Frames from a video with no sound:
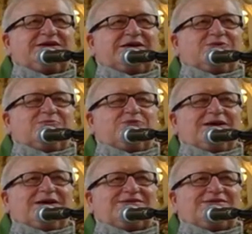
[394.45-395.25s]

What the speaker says: It will bring us